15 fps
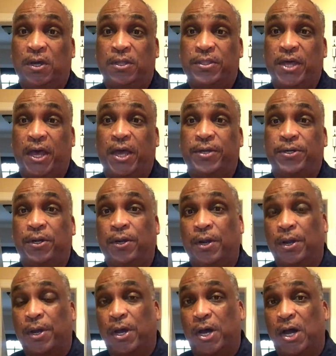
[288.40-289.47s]
That
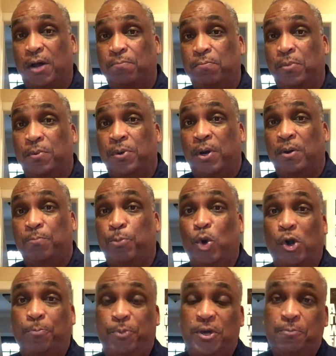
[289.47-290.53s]

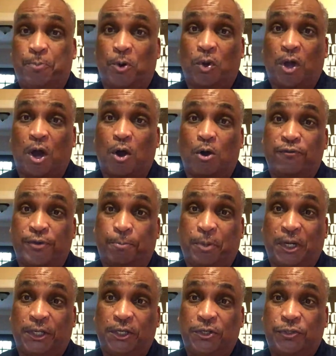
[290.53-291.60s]
poor people are
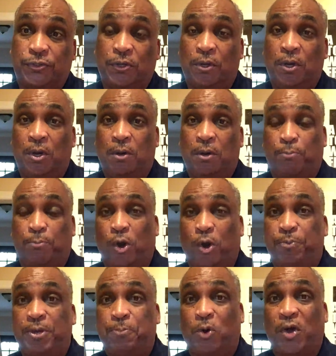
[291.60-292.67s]
over-policed, poor
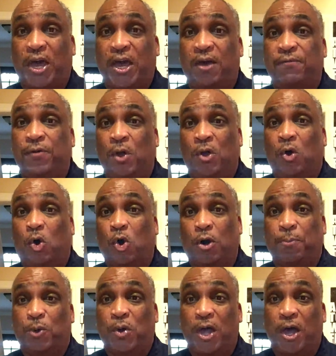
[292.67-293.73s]
people have
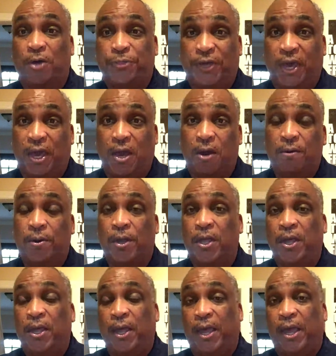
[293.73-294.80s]
horrible health care,
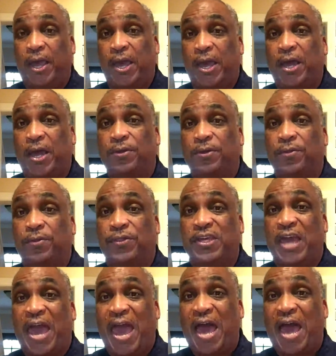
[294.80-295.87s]
and
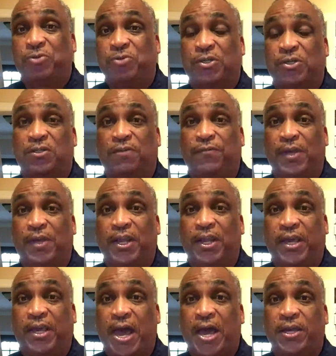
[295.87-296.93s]
the absence of any
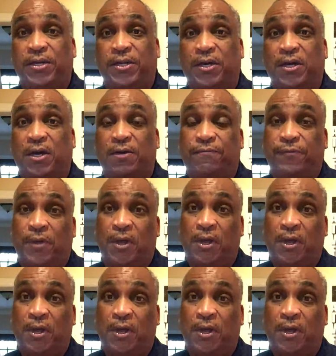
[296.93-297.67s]
kind of